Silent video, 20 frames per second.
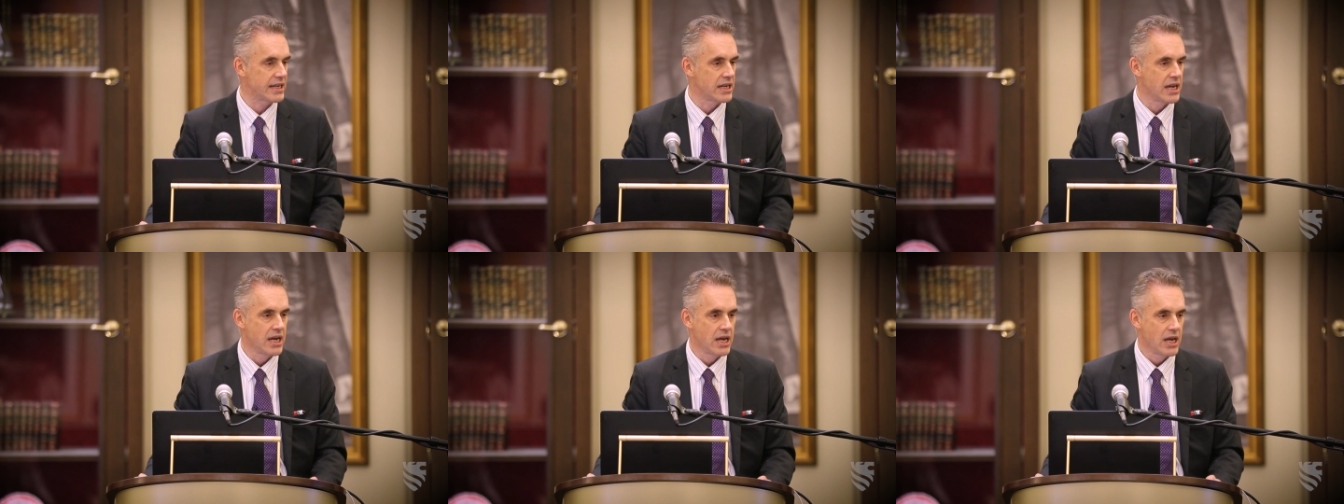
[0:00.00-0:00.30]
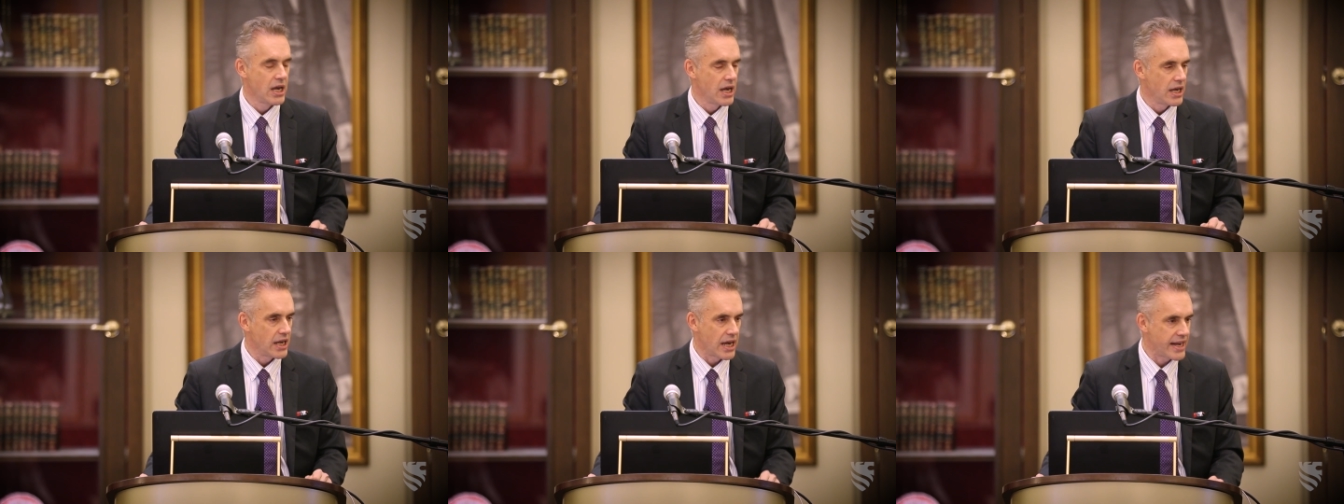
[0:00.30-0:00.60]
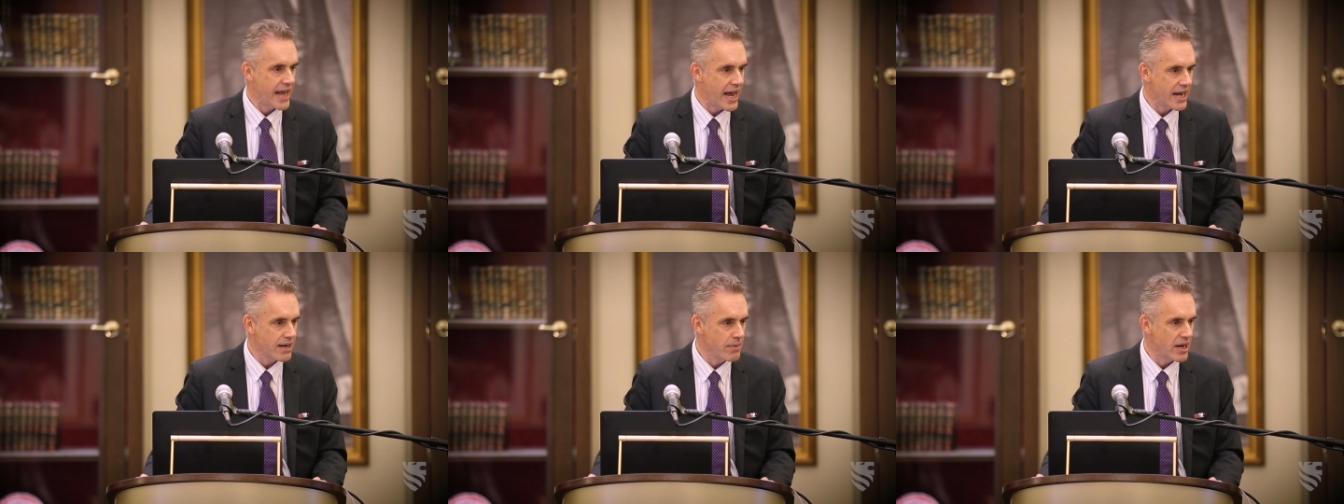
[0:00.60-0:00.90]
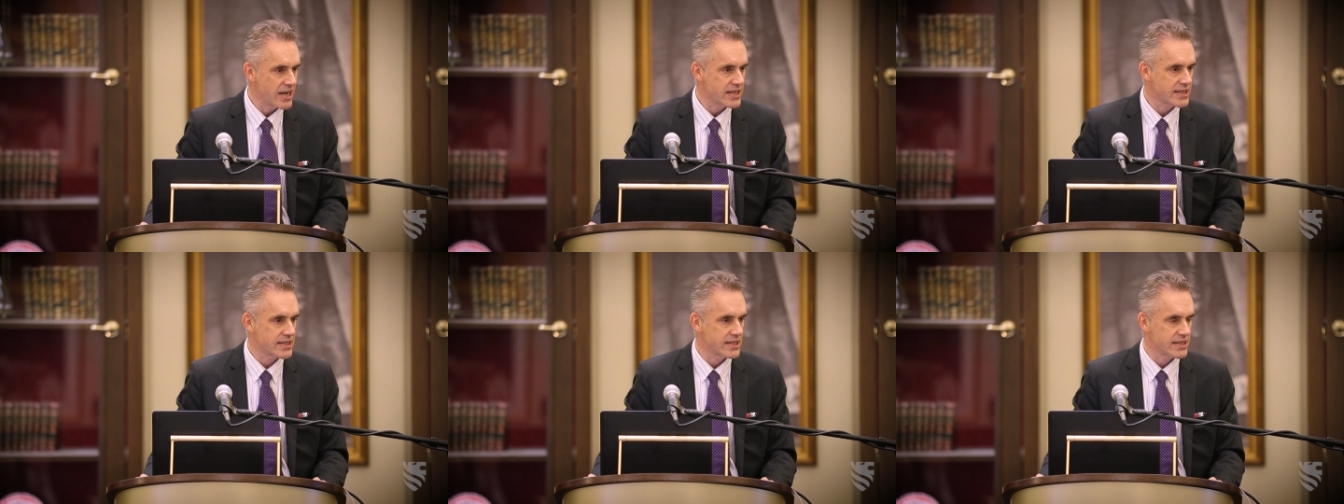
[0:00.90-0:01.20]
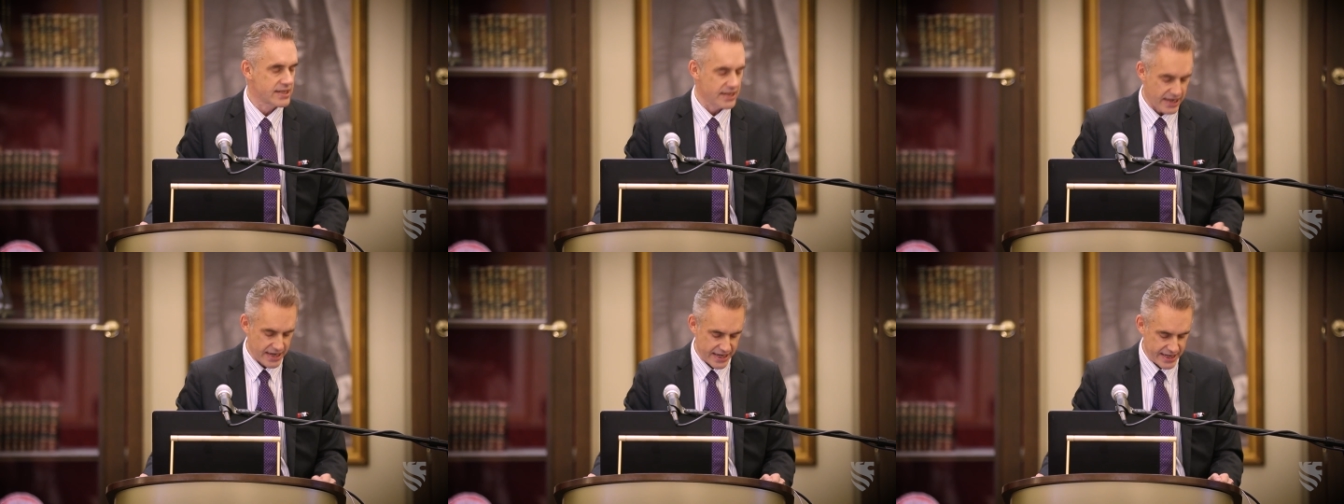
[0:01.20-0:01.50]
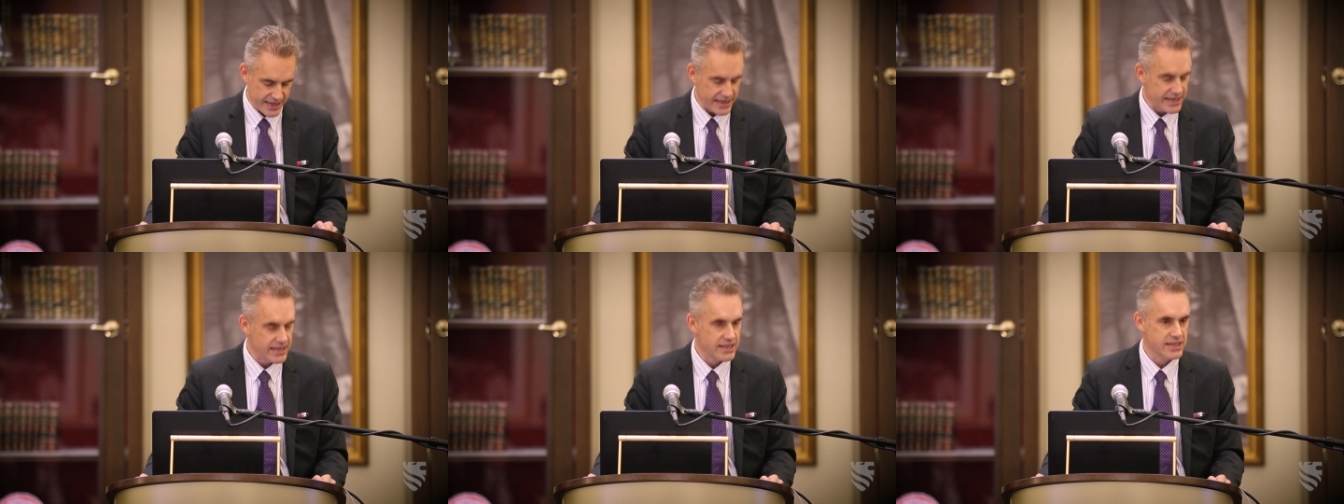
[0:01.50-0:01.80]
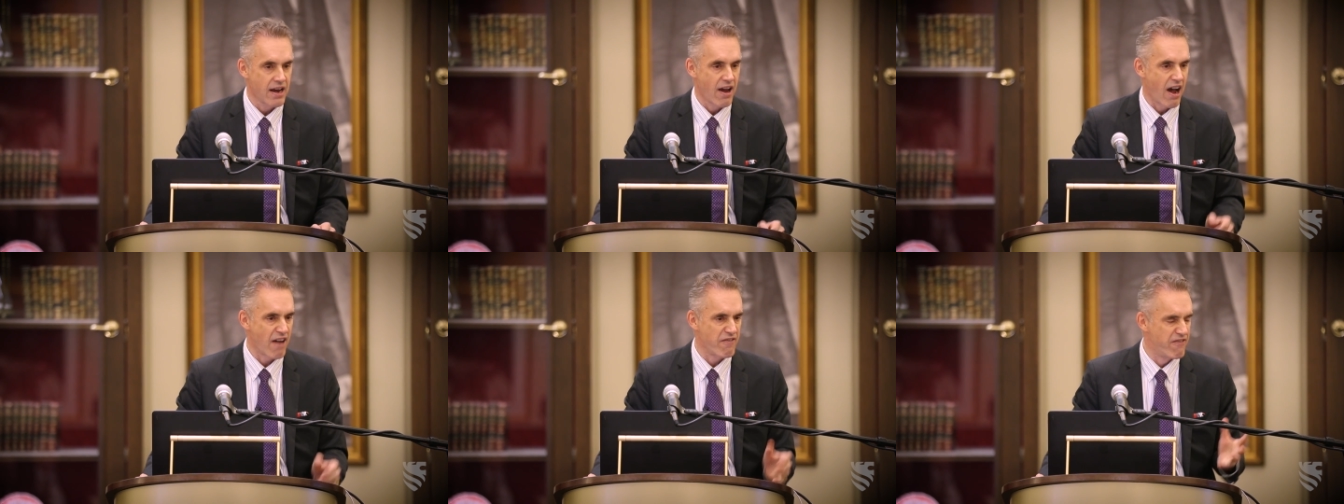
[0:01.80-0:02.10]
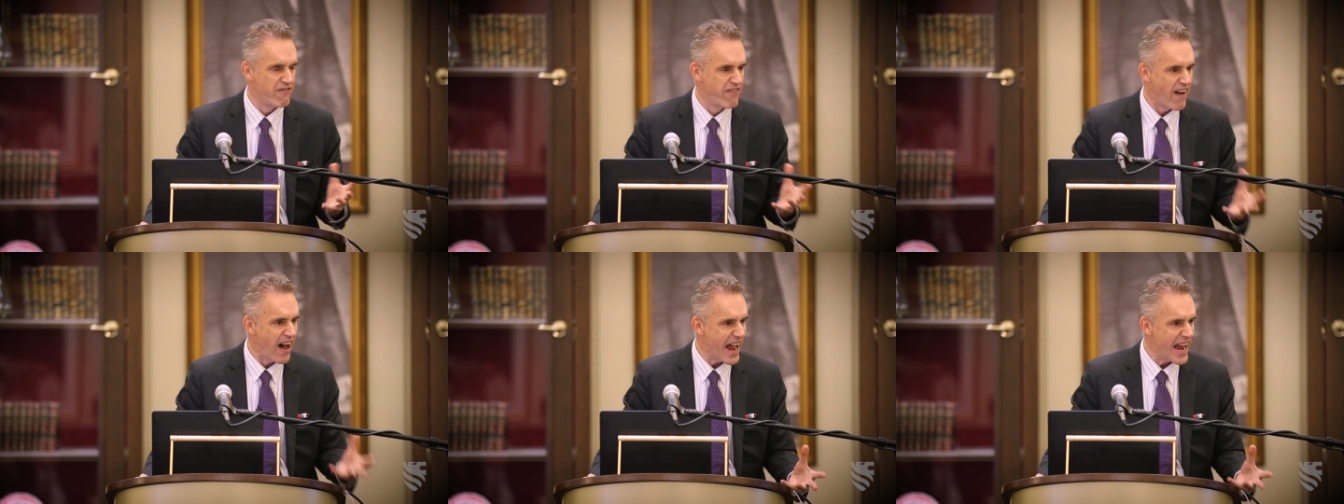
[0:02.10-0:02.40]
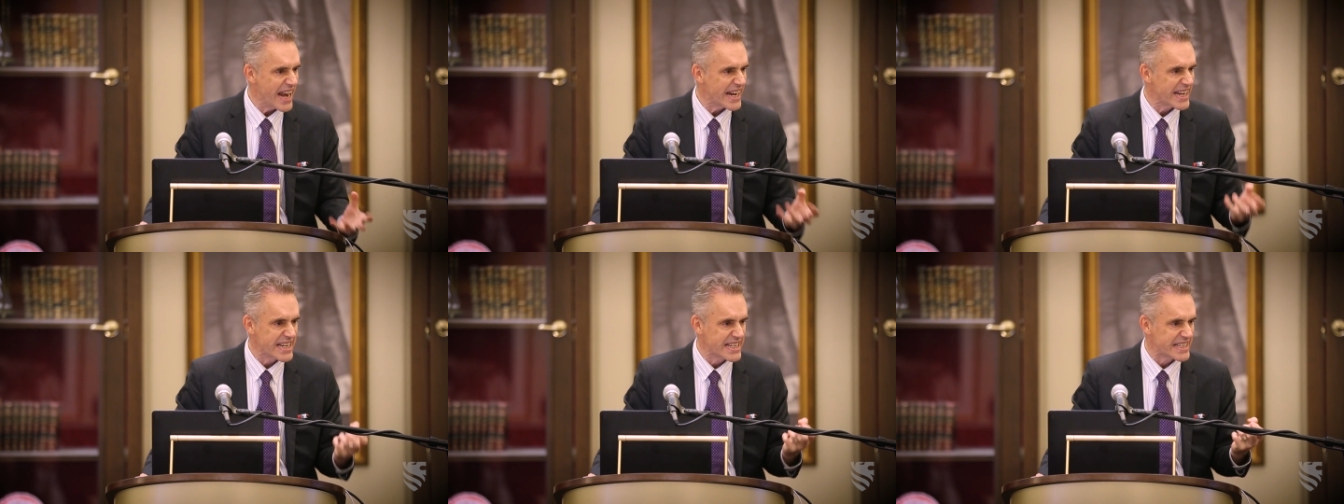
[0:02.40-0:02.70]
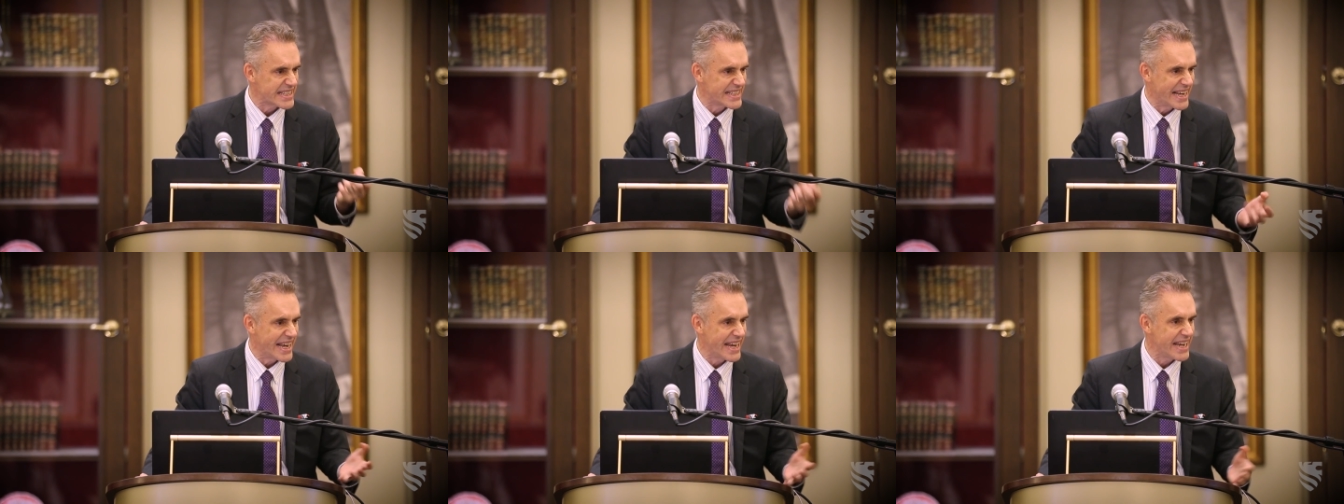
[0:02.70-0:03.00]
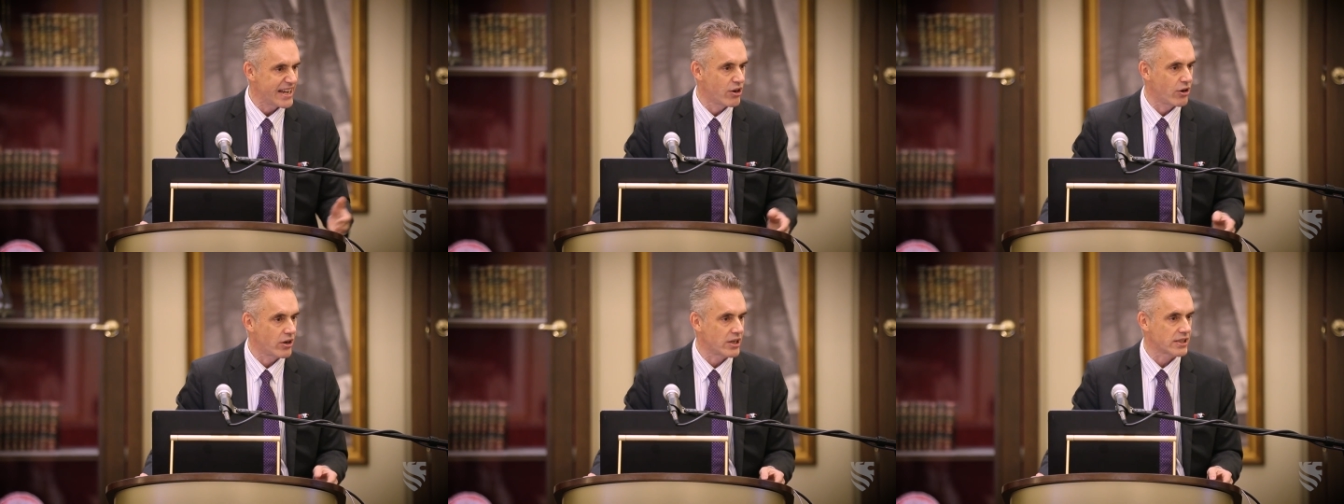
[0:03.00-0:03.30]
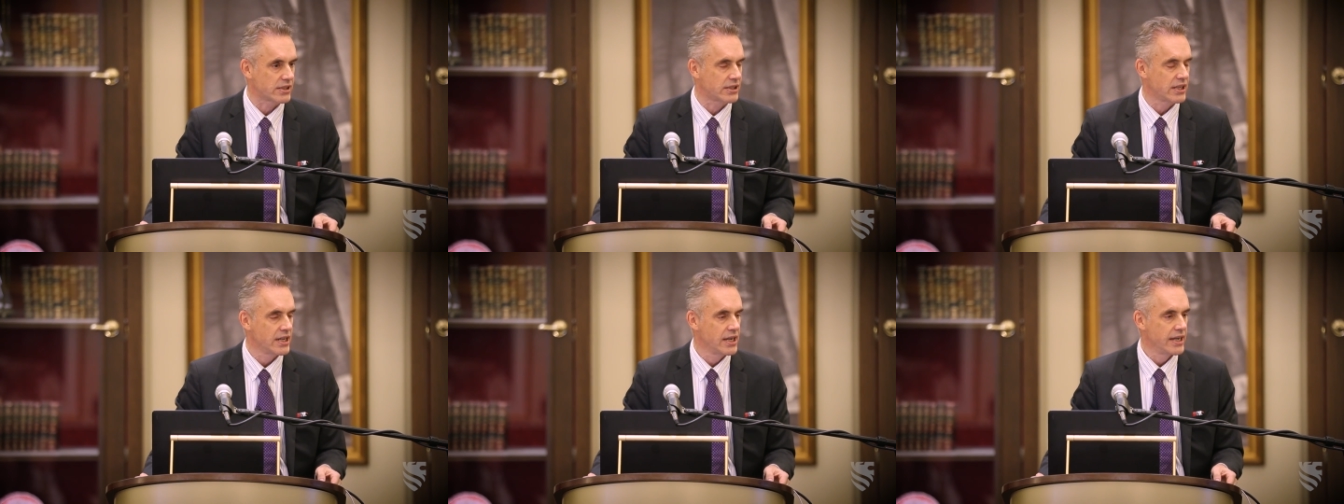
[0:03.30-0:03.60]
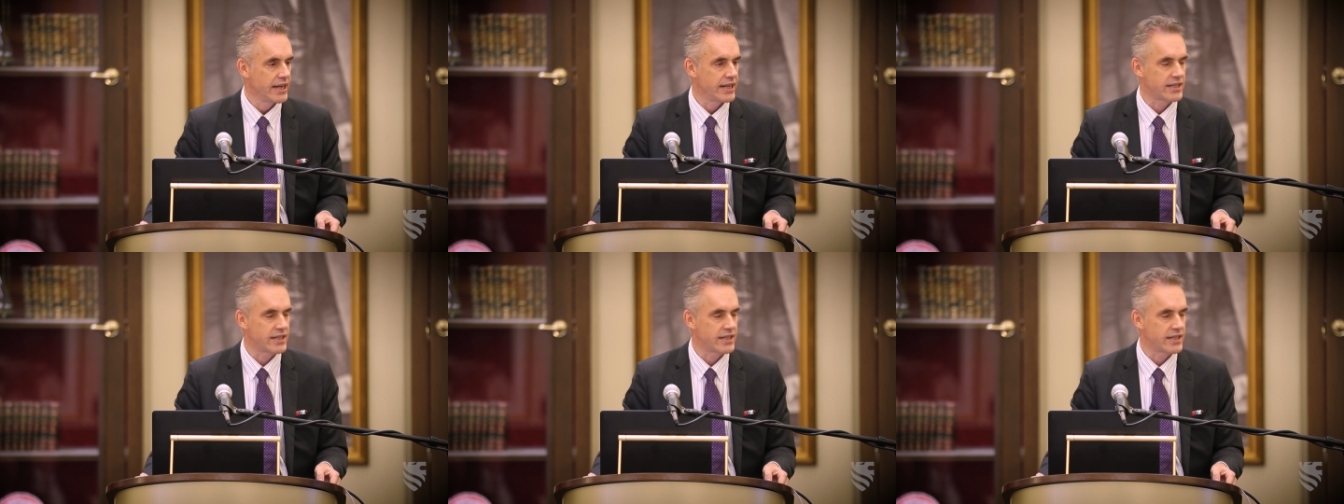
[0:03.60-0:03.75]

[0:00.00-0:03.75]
And an atomized society is a violent chaos.